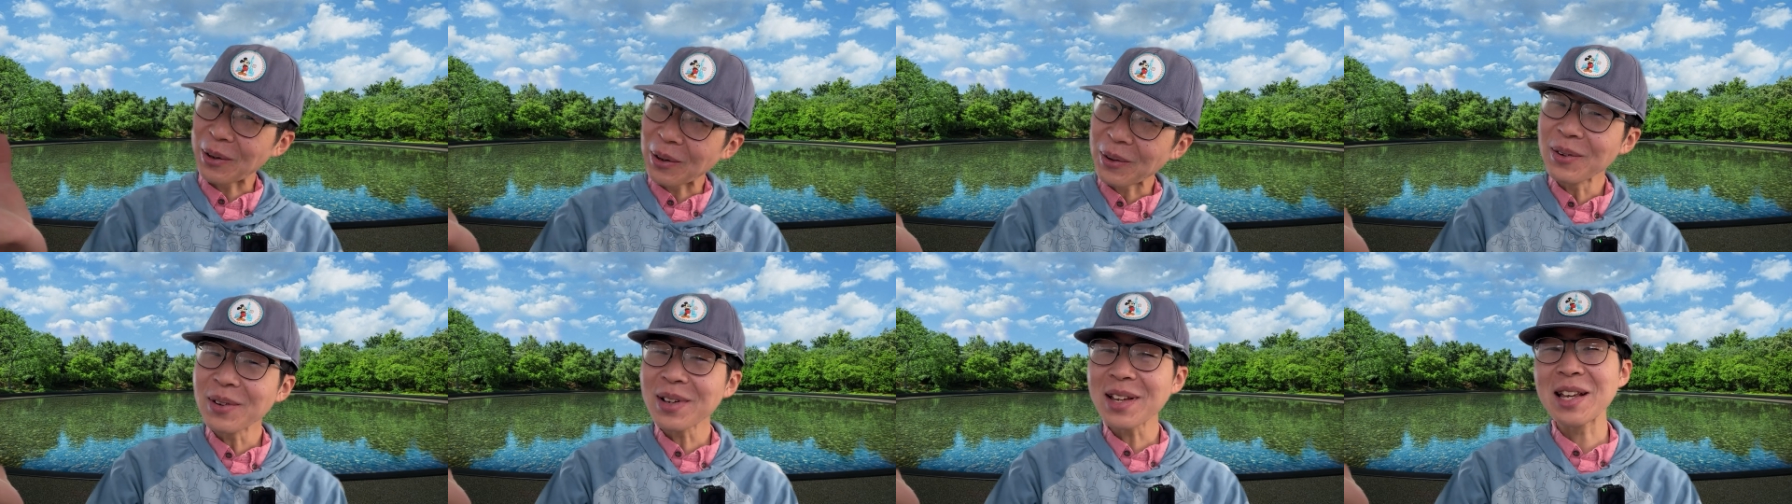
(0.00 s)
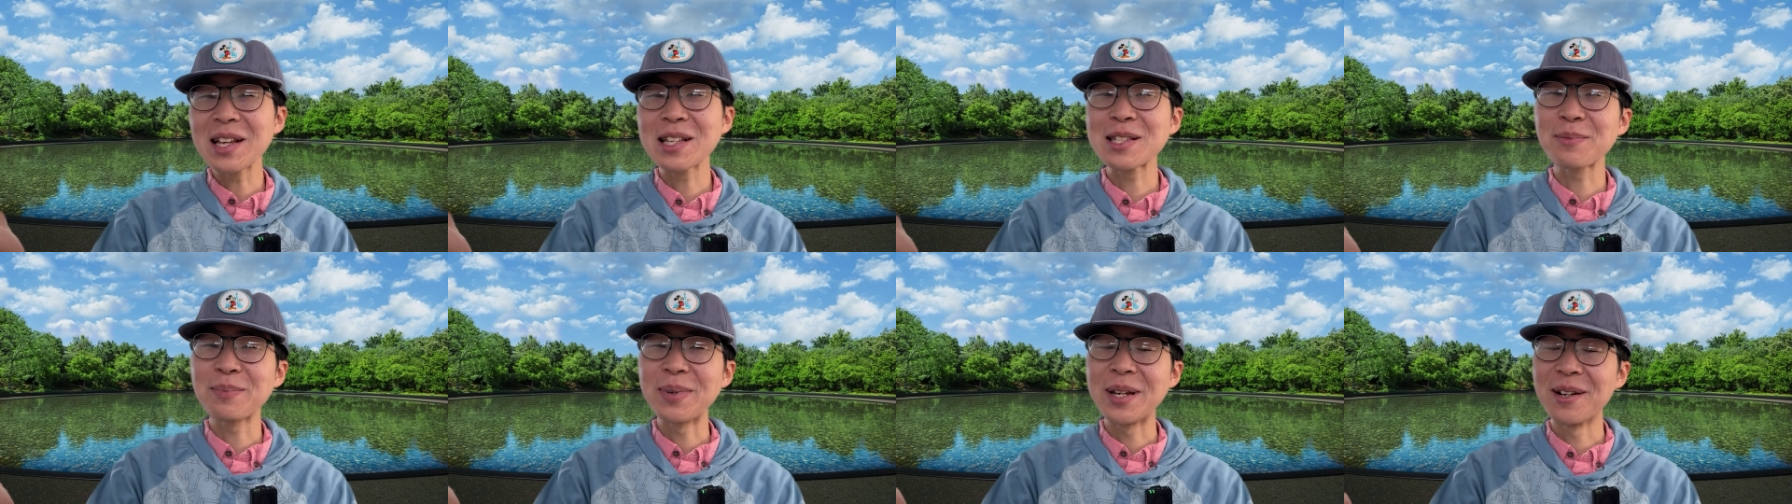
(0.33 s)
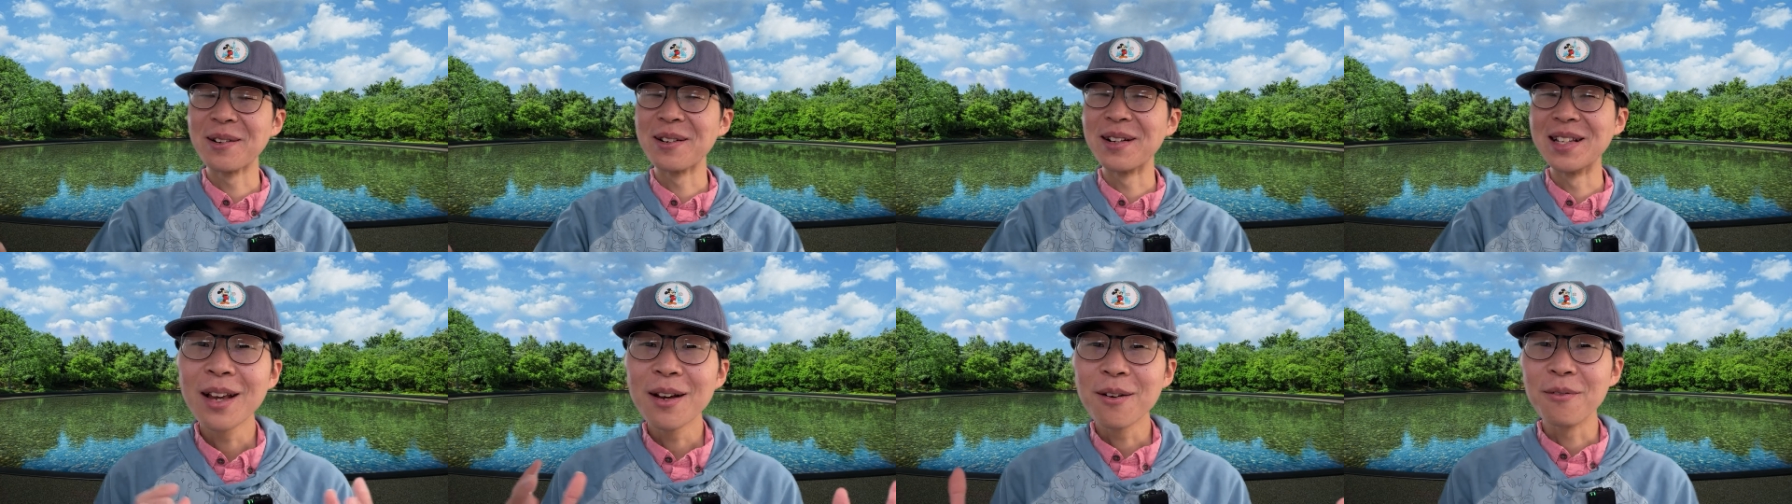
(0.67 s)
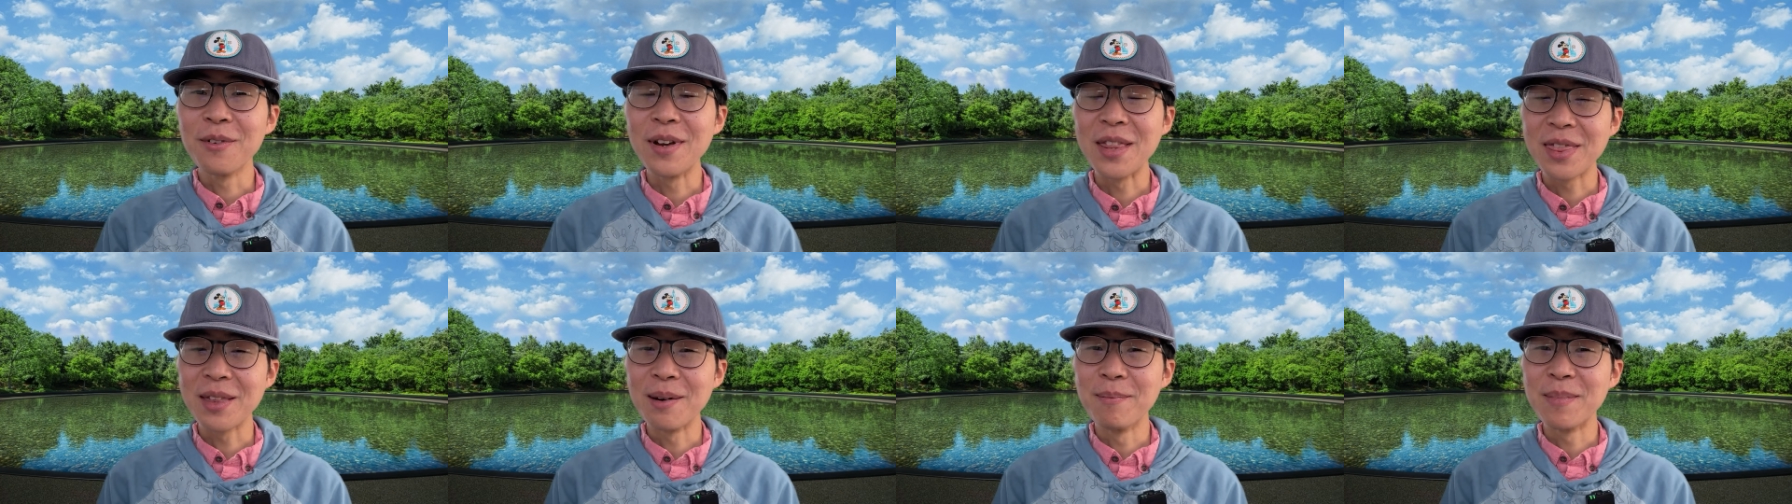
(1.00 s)
own experience
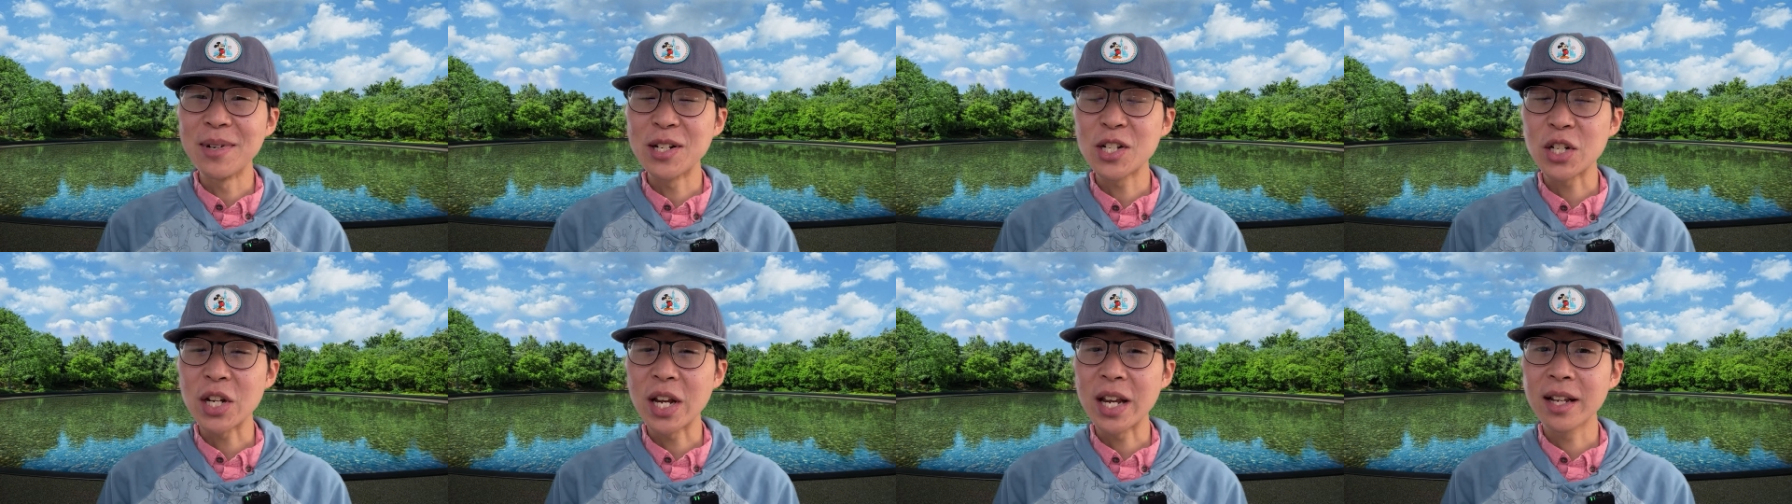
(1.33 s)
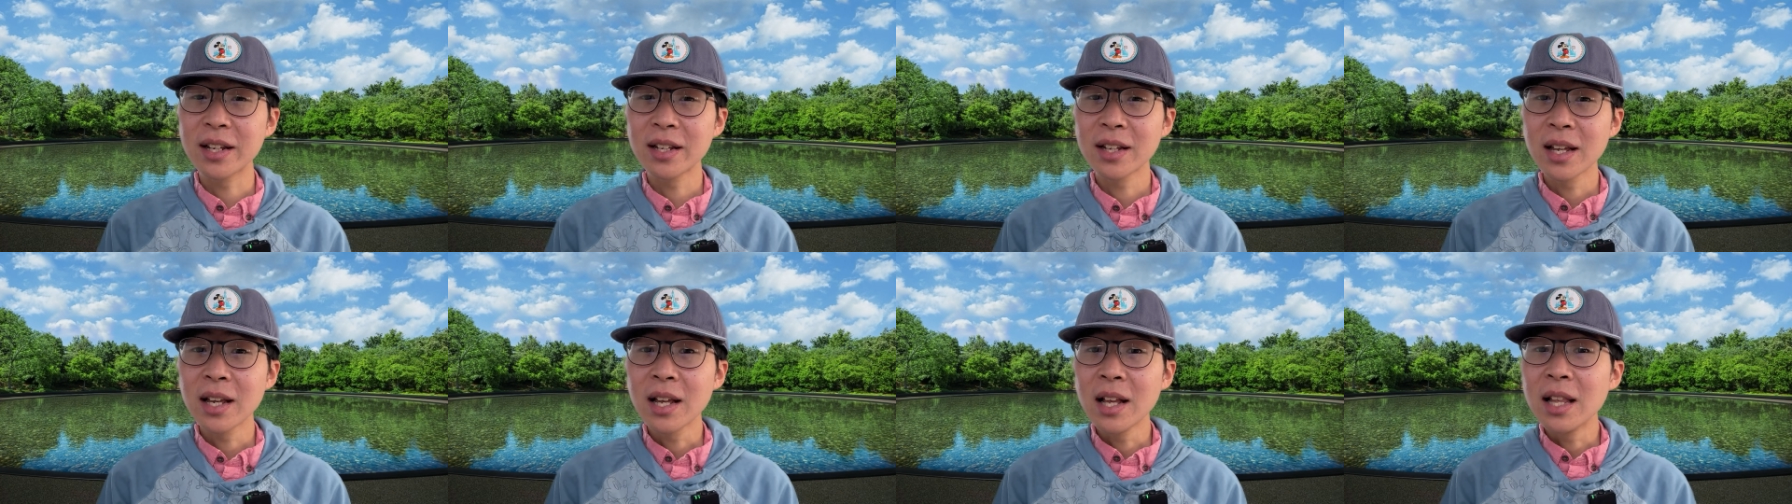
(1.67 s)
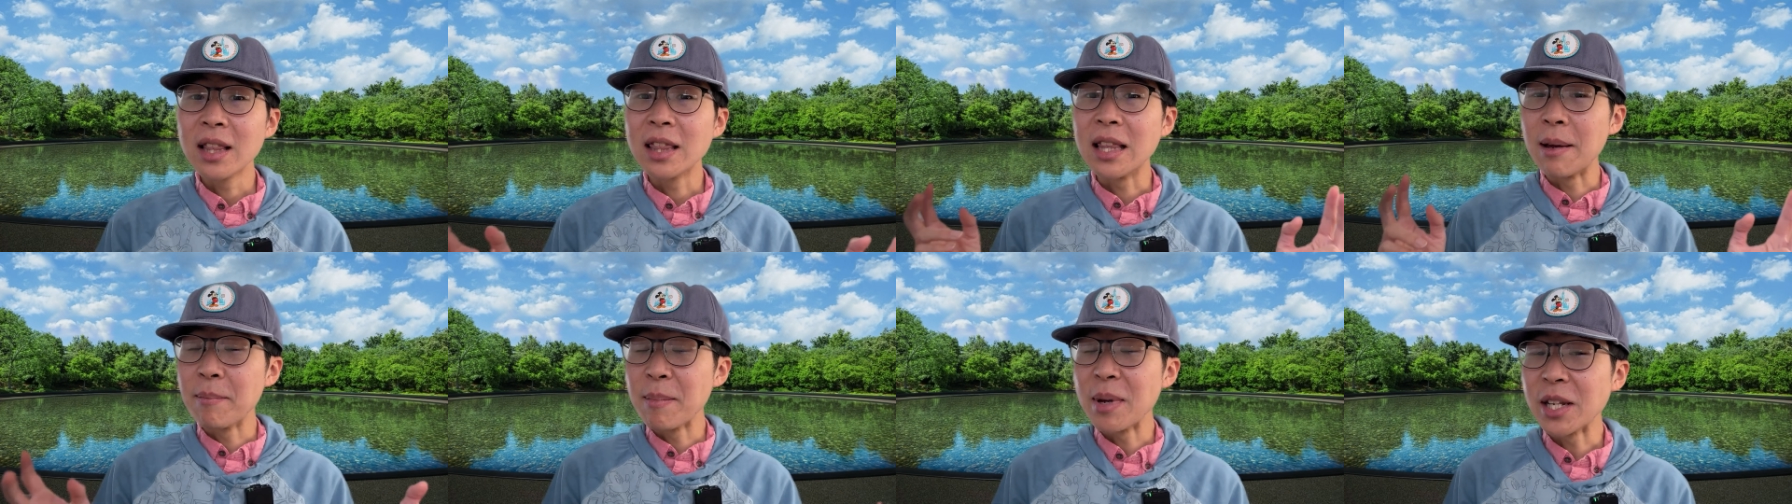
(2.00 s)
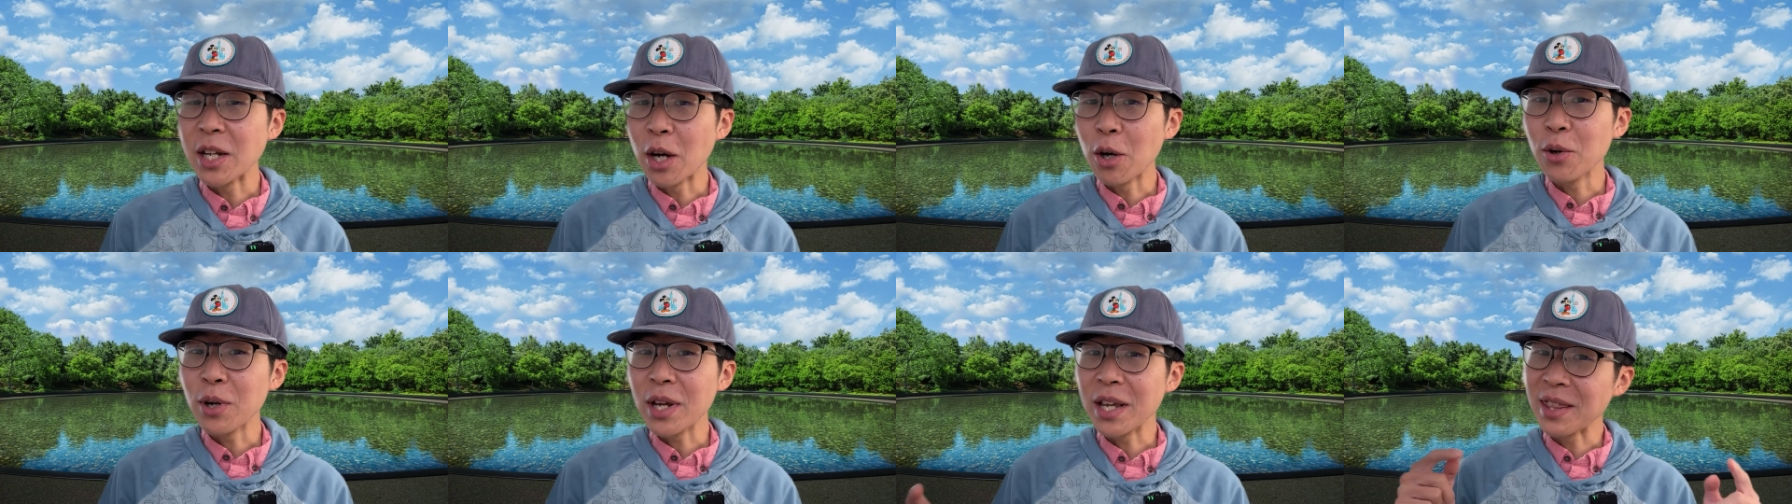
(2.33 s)
with the machine, let me
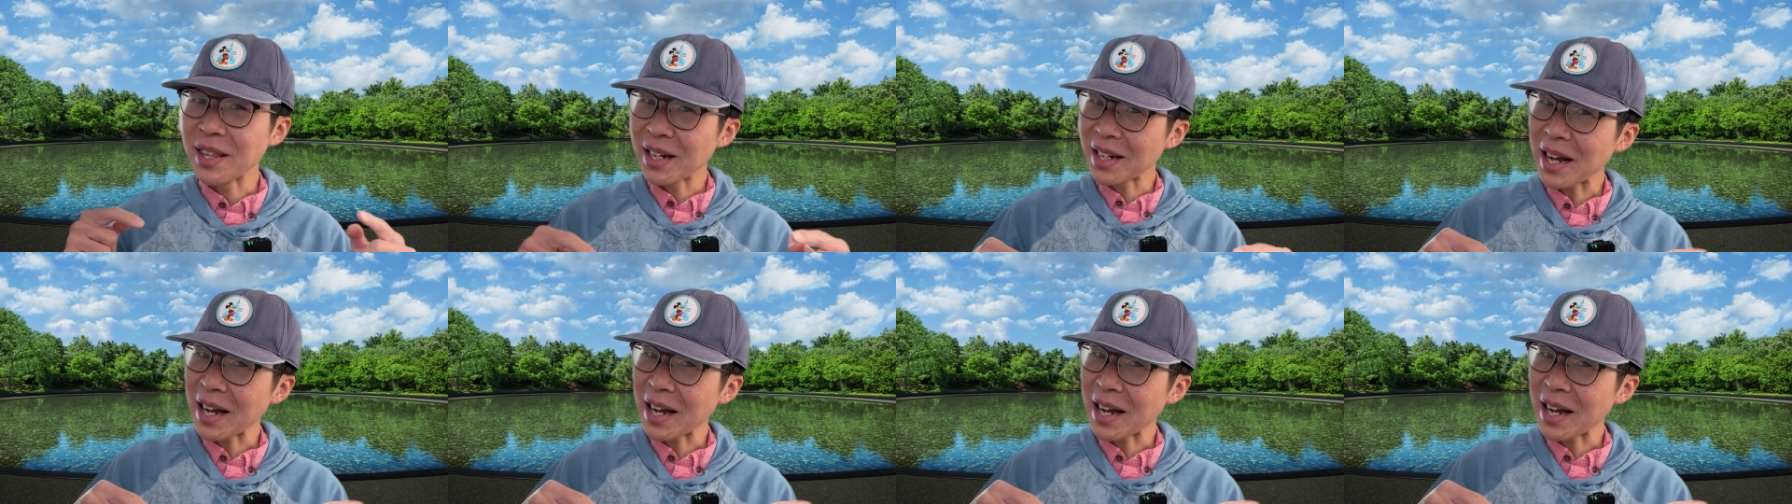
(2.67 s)
know in the